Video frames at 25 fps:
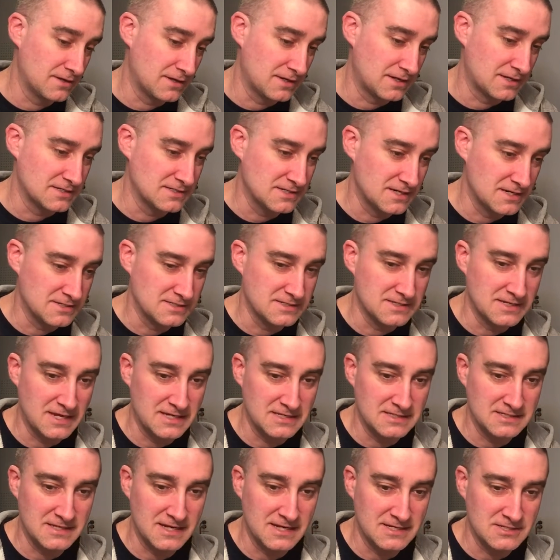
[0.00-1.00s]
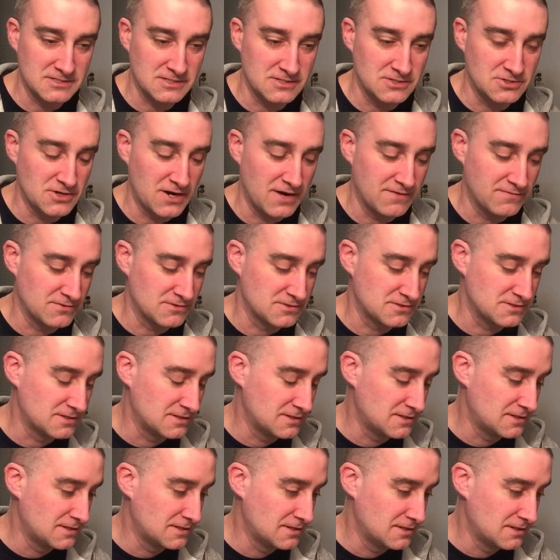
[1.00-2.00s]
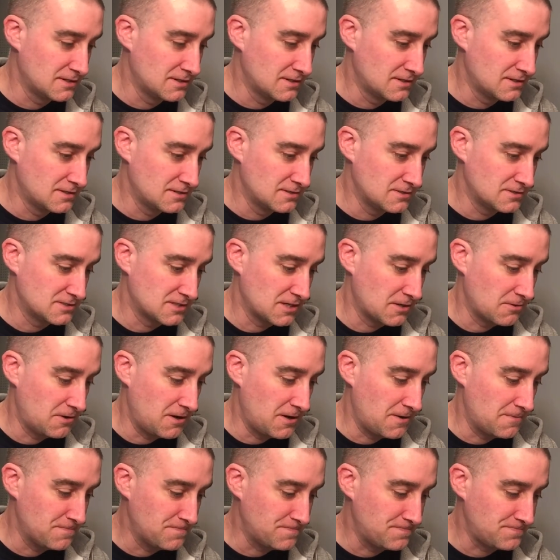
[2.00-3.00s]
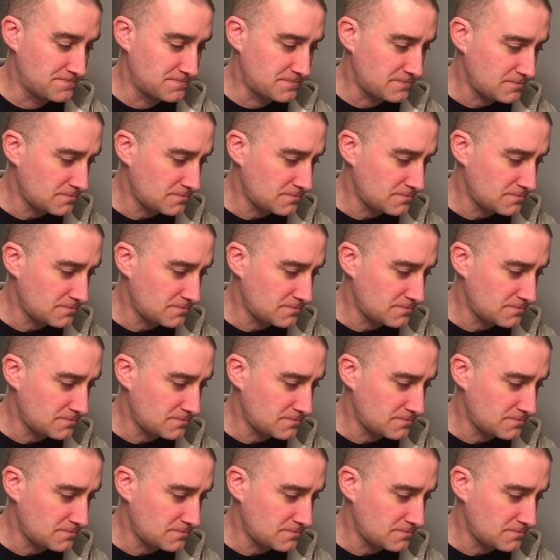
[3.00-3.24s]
like I said, it's the ATST drivers. So